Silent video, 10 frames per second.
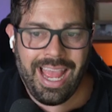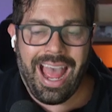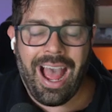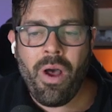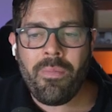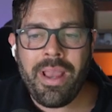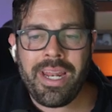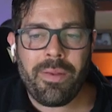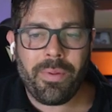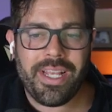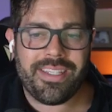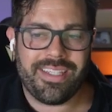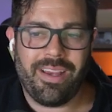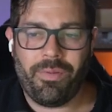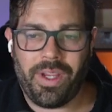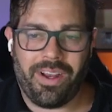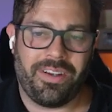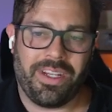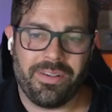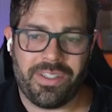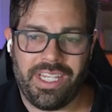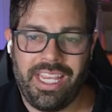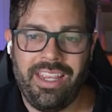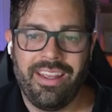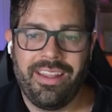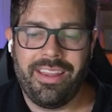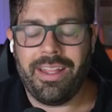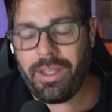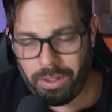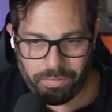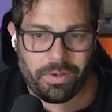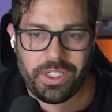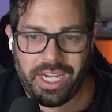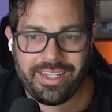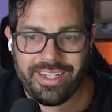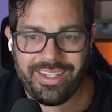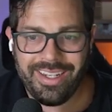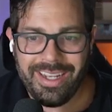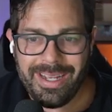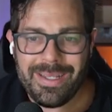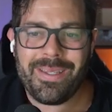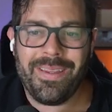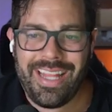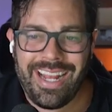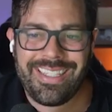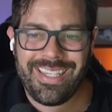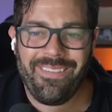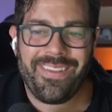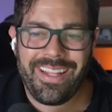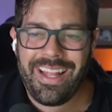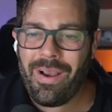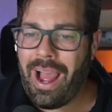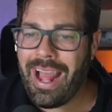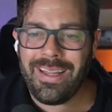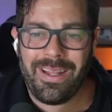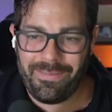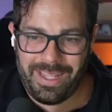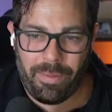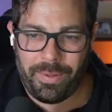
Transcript: How many places have we gone to go see that you've rejected? So that's something that I love that